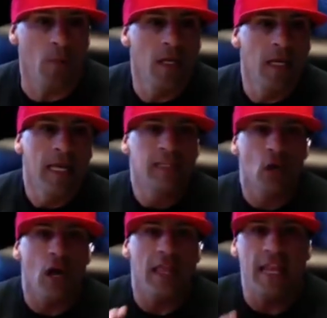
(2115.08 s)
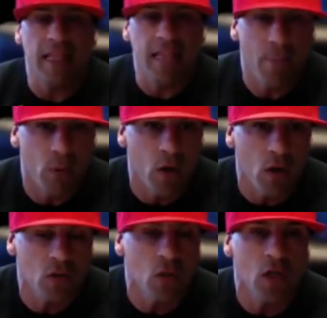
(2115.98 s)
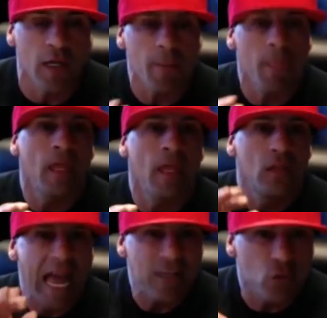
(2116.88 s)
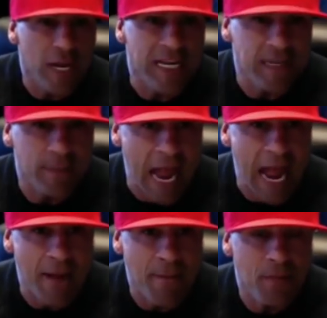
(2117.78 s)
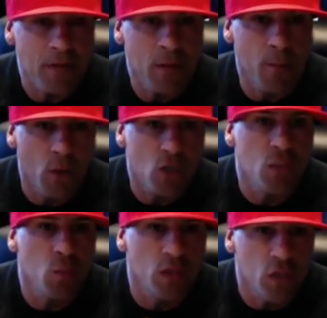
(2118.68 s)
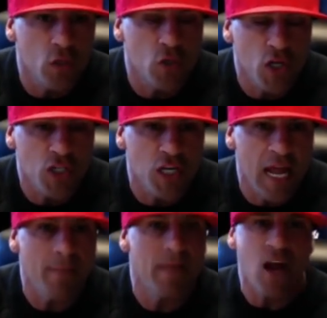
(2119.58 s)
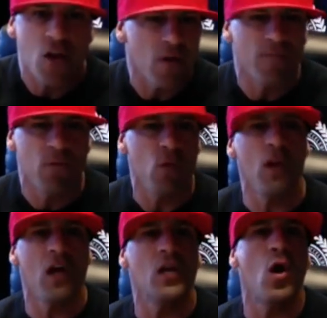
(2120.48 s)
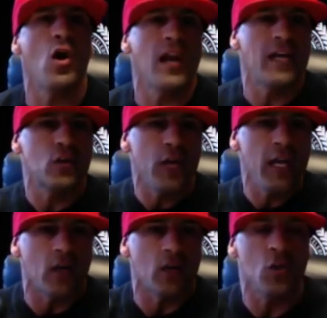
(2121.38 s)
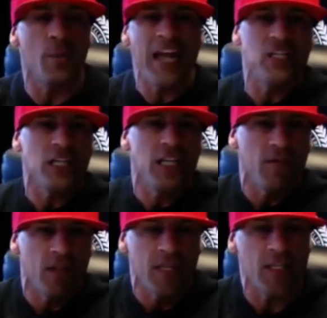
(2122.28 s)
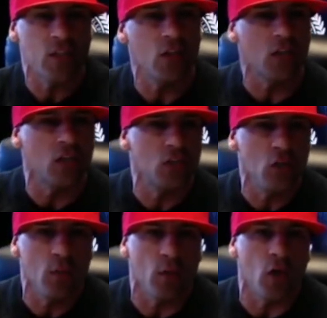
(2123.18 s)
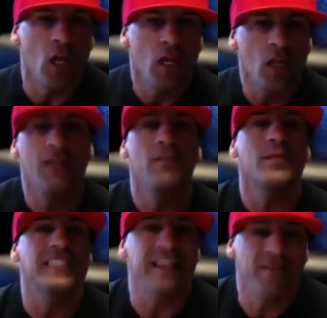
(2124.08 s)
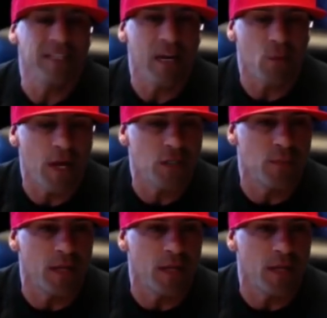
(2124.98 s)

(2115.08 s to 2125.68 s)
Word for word: So, and then at that point, also look that training app merge it with the nutrition app. Now you're a full on online trainer. So imagine giving this to the consumer. You give them a seven day regimen